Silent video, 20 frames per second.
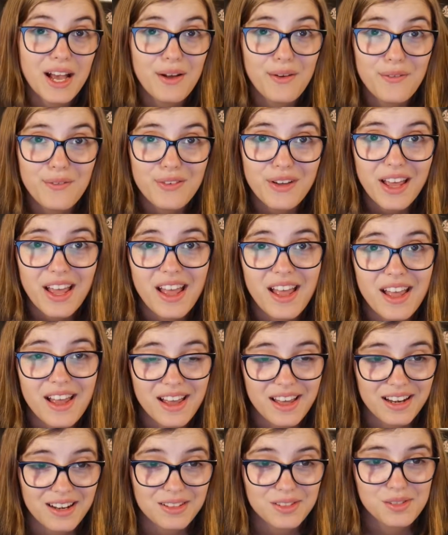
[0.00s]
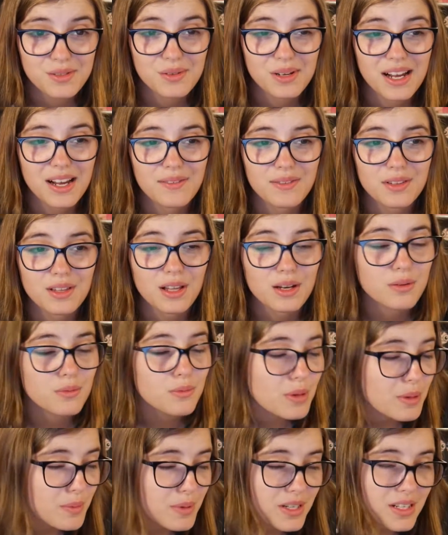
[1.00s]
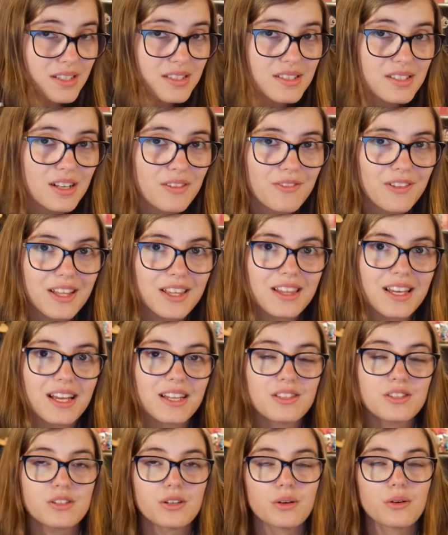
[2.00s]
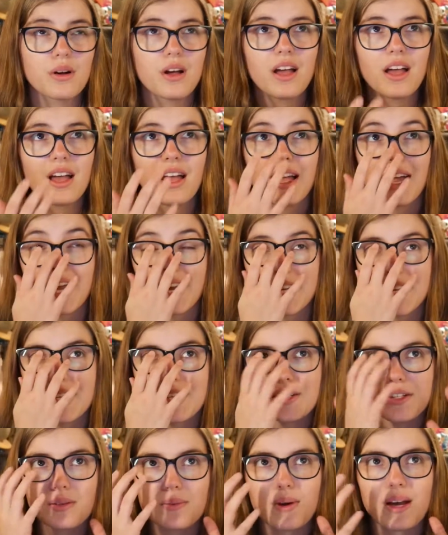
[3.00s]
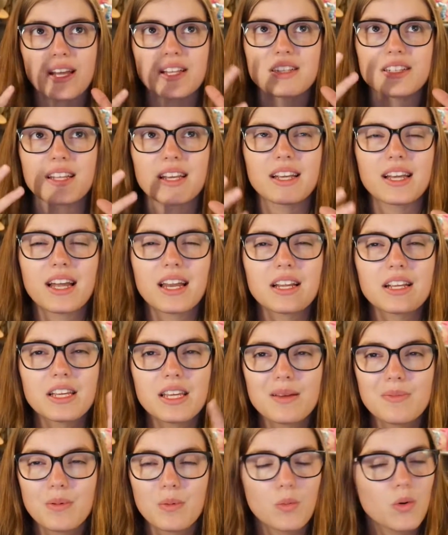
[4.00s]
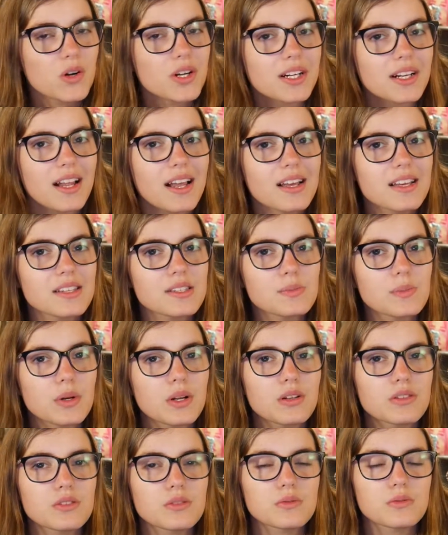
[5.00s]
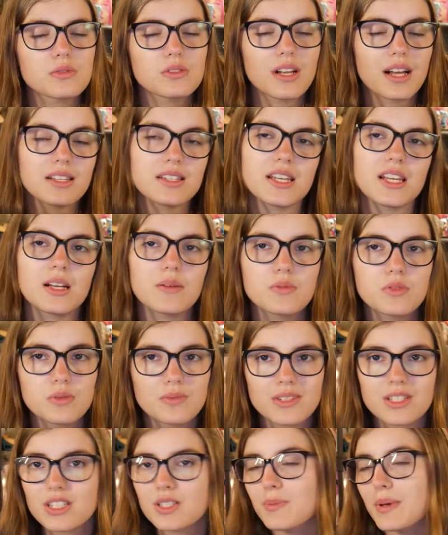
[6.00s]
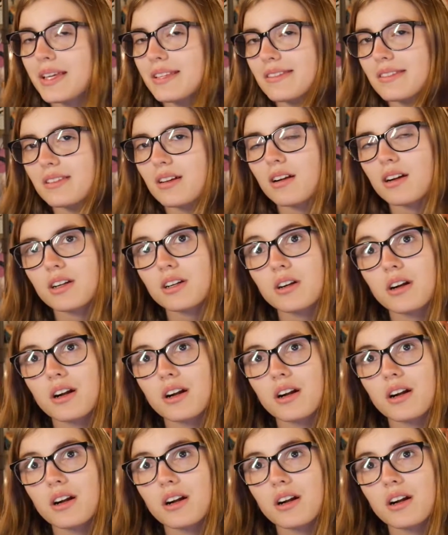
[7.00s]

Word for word: have and also I have a lot of ribbon and stuff like that so I needed a way to like kind of keep them organized but also not take up too much space in the art